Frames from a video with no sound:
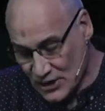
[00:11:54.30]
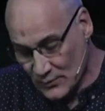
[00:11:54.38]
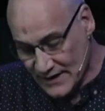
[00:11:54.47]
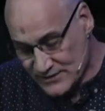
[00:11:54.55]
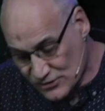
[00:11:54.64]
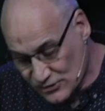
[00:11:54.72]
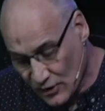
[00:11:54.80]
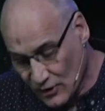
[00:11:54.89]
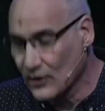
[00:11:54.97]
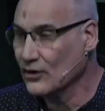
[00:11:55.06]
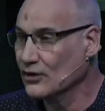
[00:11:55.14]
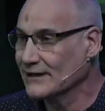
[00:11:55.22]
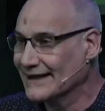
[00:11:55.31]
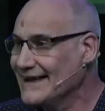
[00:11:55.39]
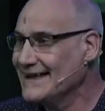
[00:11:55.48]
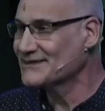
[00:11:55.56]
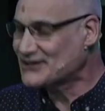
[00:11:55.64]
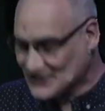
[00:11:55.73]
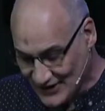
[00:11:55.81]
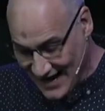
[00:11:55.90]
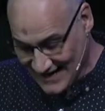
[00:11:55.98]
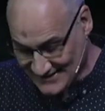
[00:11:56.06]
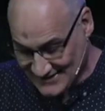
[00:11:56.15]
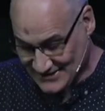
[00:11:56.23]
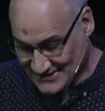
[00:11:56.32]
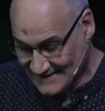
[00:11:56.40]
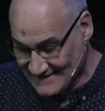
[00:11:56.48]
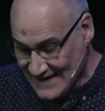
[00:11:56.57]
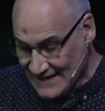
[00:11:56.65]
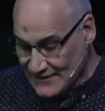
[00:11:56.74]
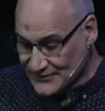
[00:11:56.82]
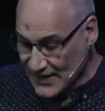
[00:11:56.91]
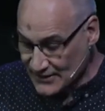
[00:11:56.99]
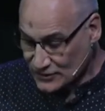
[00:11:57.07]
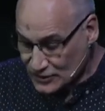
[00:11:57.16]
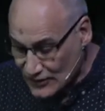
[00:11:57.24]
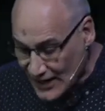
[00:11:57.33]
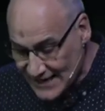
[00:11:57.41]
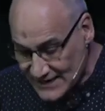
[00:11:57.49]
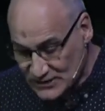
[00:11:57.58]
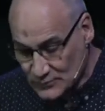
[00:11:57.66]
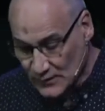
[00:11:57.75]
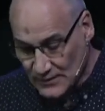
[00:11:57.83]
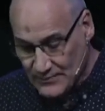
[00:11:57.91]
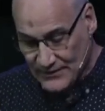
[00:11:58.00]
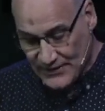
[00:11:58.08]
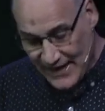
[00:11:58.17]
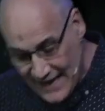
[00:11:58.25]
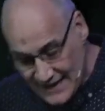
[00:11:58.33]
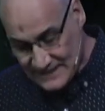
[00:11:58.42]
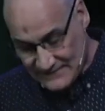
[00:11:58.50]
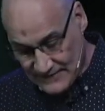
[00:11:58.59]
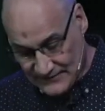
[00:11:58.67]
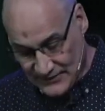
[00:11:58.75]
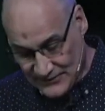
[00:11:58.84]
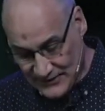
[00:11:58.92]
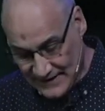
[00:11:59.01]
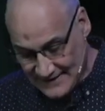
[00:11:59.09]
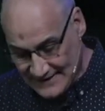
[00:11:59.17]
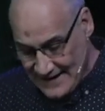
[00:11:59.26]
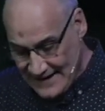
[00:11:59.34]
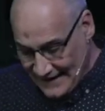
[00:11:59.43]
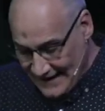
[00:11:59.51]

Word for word: its goal in Christ. Then Christ will be the head of everything in